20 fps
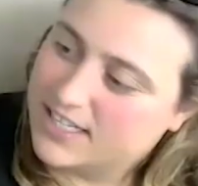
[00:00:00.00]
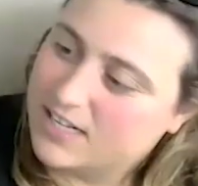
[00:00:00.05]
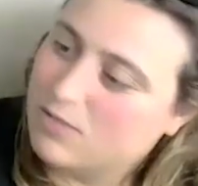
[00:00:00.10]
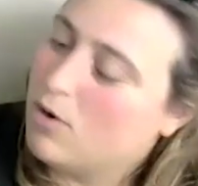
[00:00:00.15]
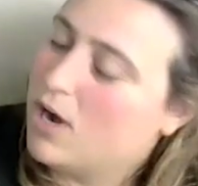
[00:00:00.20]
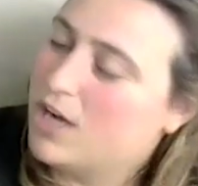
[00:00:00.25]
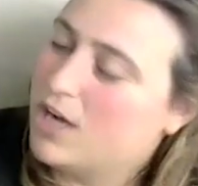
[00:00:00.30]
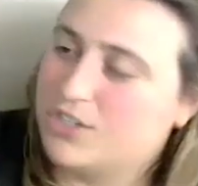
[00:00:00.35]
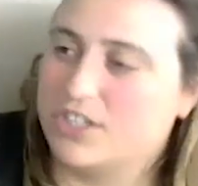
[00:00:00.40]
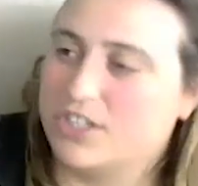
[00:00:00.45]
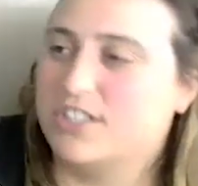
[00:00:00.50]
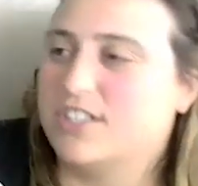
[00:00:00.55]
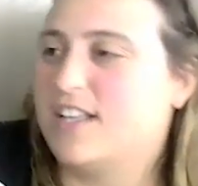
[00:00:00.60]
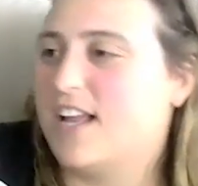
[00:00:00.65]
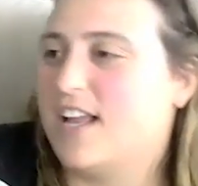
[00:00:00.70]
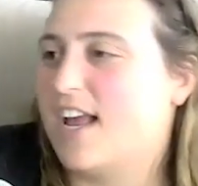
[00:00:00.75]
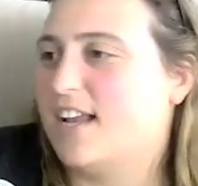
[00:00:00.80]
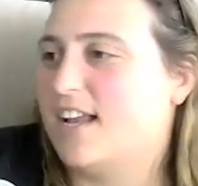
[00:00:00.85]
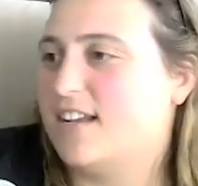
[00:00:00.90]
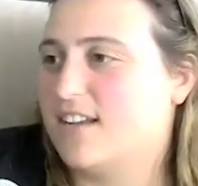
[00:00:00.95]
watching
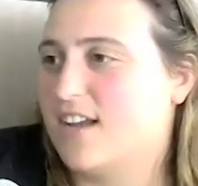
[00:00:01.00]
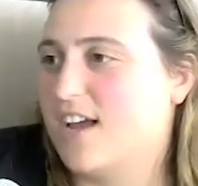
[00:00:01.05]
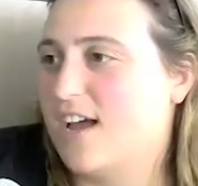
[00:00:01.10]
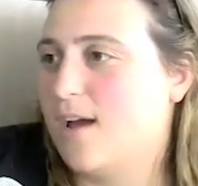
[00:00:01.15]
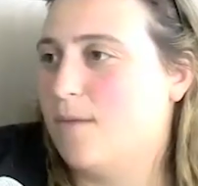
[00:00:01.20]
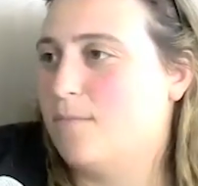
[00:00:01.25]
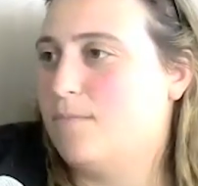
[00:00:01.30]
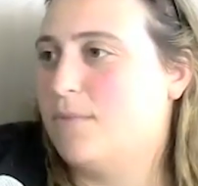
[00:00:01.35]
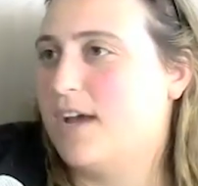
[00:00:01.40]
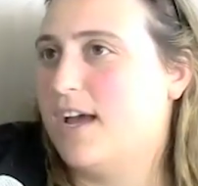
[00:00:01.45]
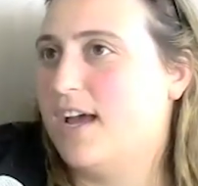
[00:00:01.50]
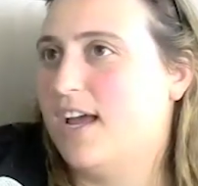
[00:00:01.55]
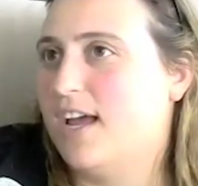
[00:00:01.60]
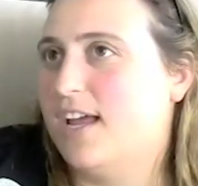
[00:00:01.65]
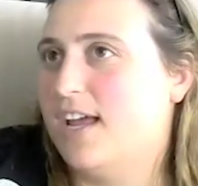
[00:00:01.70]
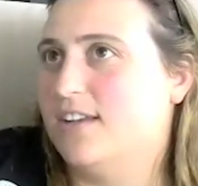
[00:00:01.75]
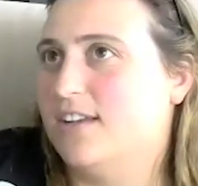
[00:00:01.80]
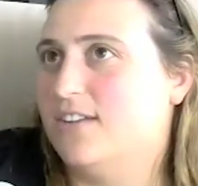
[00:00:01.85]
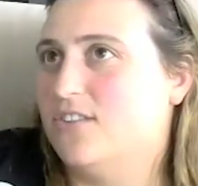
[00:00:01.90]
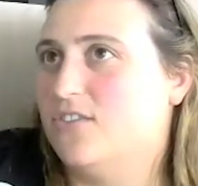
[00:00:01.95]
stand up
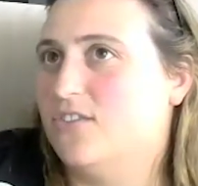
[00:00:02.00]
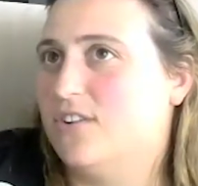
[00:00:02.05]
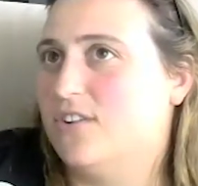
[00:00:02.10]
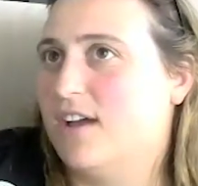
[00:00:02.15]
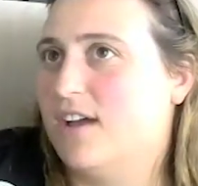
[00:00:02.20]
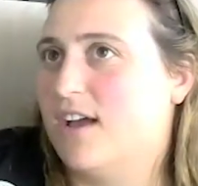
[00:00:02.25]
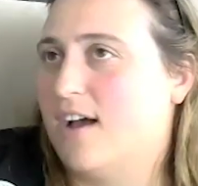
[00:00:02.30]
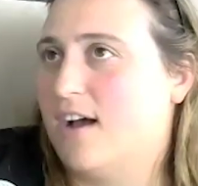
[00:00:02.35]
and